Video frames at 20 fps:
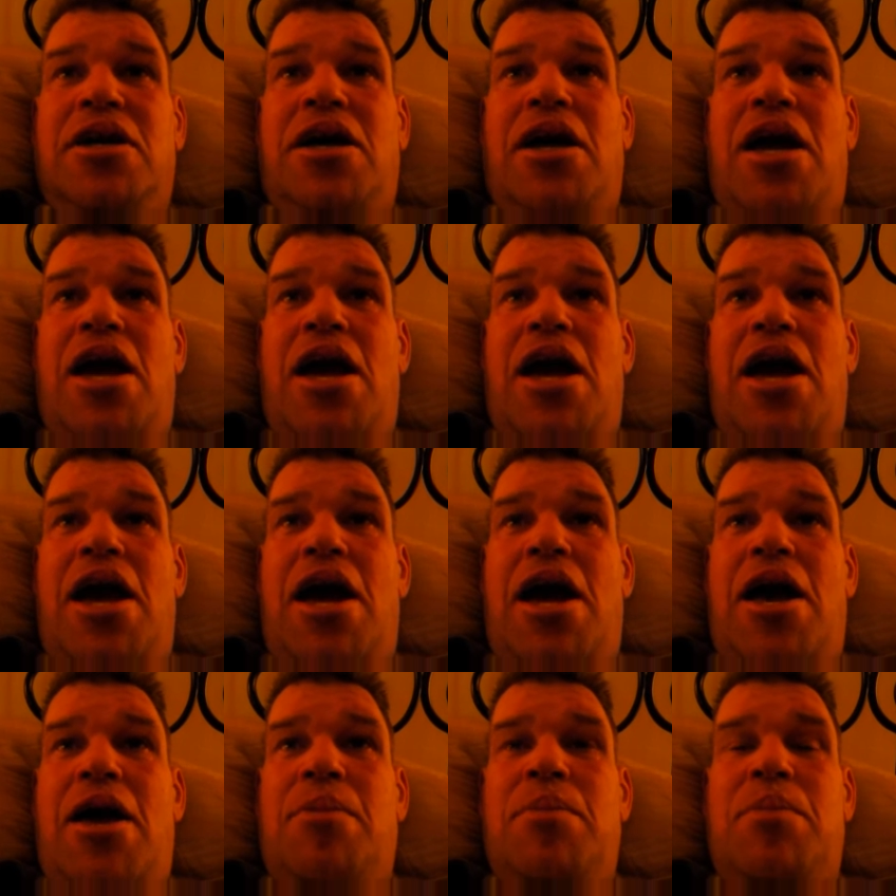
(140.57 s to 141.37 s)

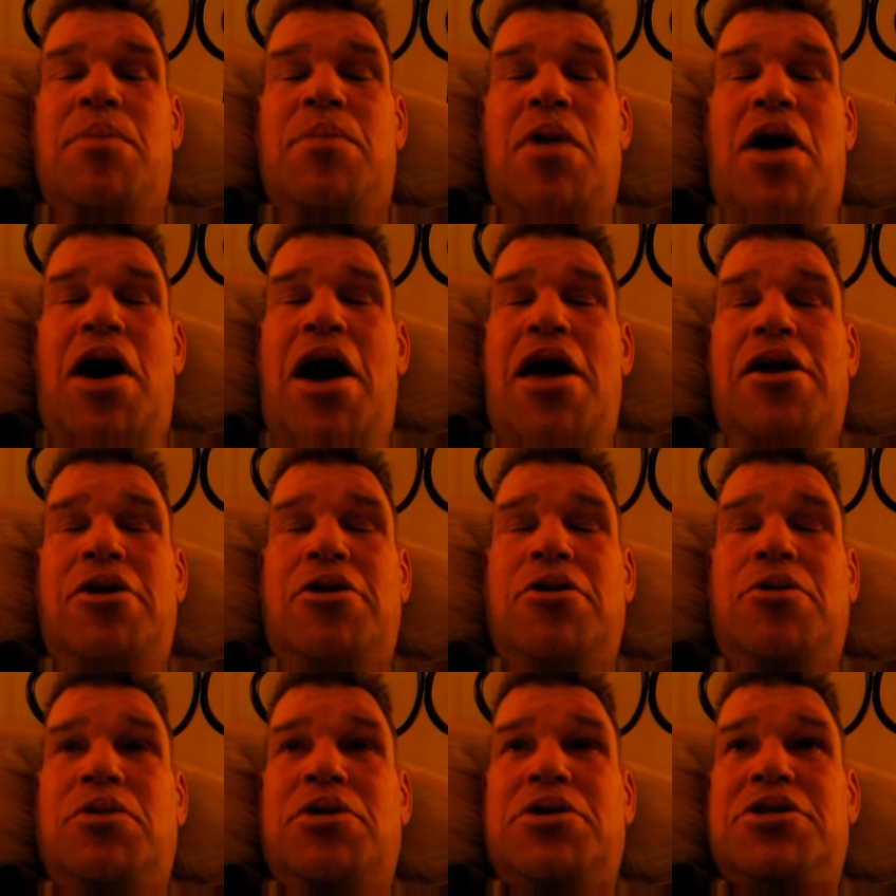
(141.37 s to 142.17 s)
And I
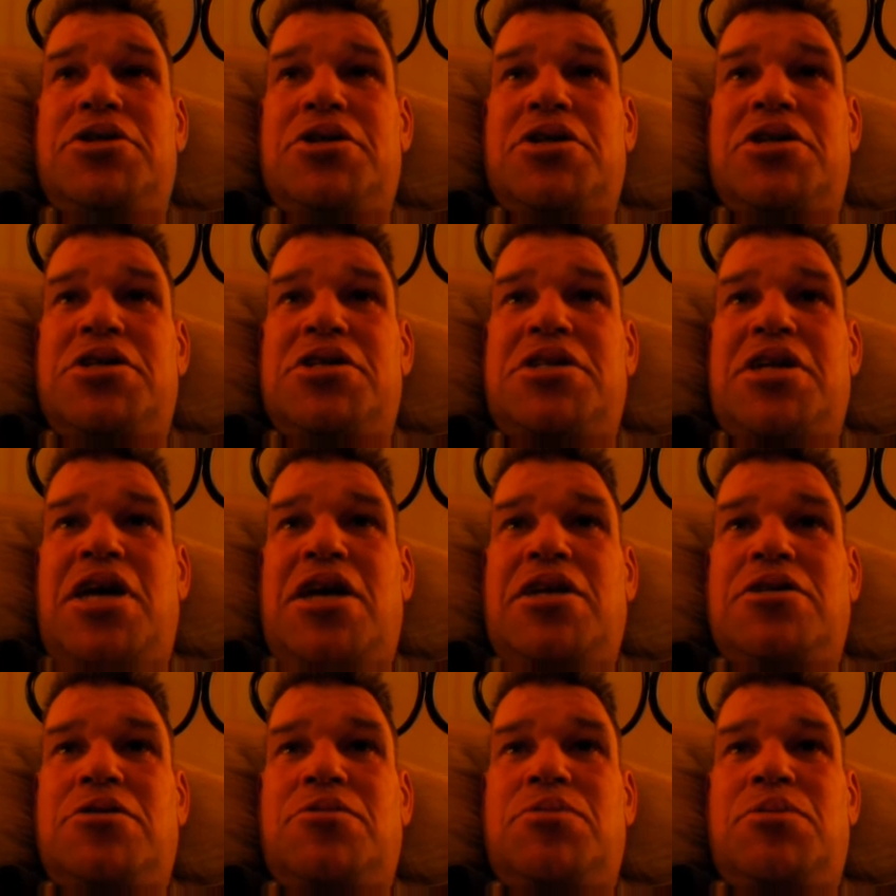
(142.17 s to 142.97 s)
don't know what
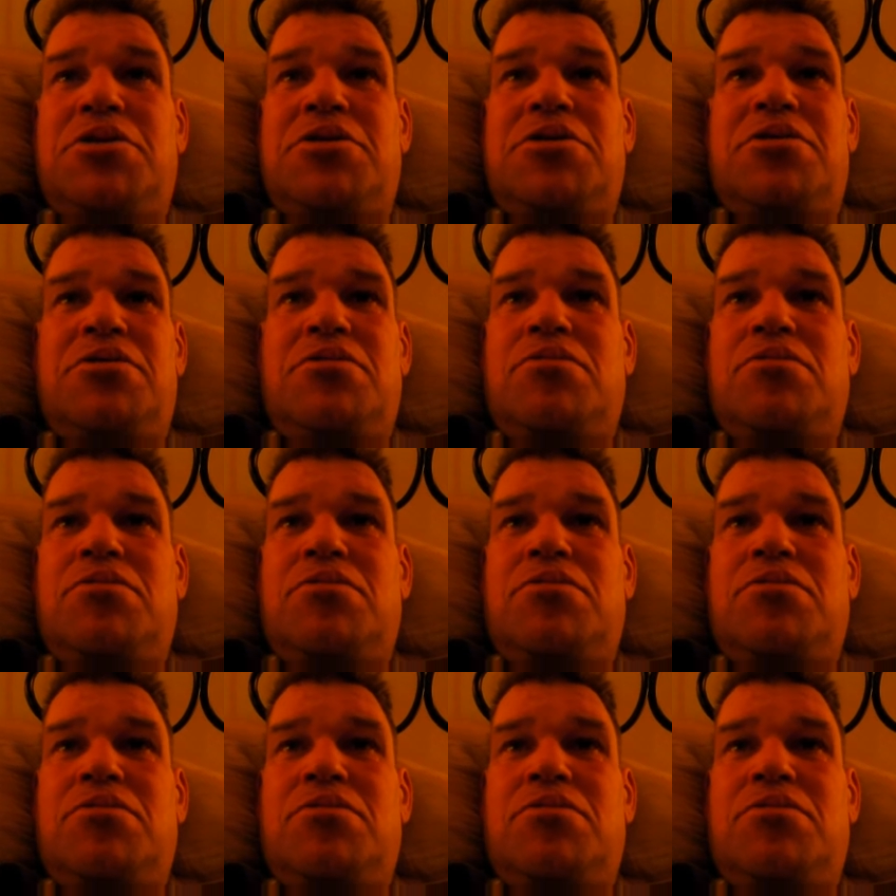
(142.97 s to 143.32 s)
circumstances, but,